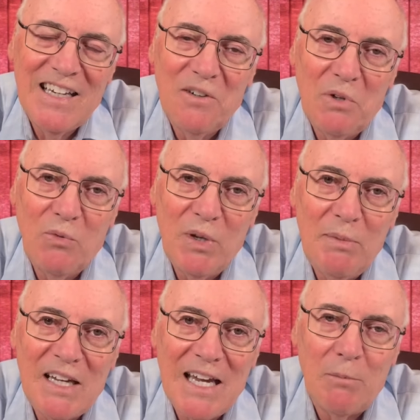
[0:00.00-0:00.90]
When we
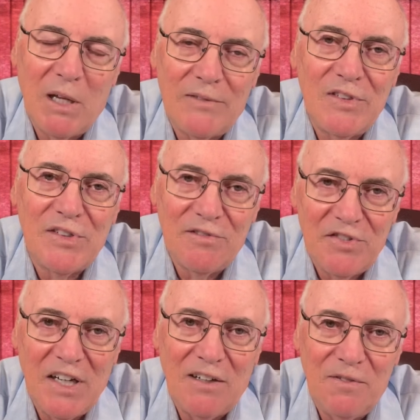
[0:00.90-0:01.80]
became lovers of
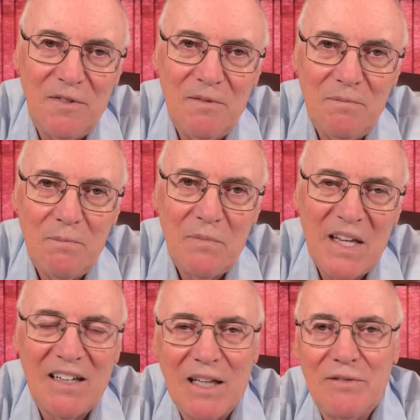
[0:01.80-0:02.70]
self
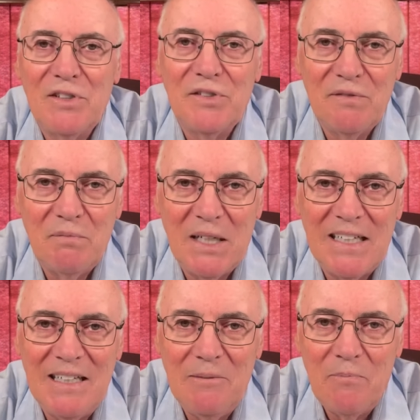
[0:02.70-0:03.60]
and lovers of
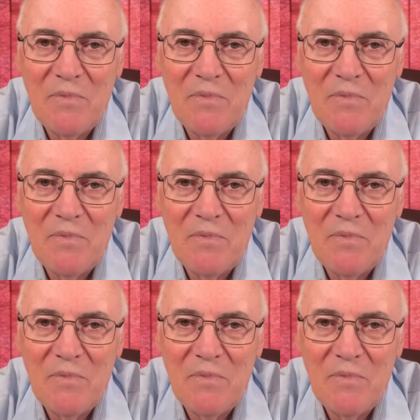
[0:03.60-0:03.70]
money,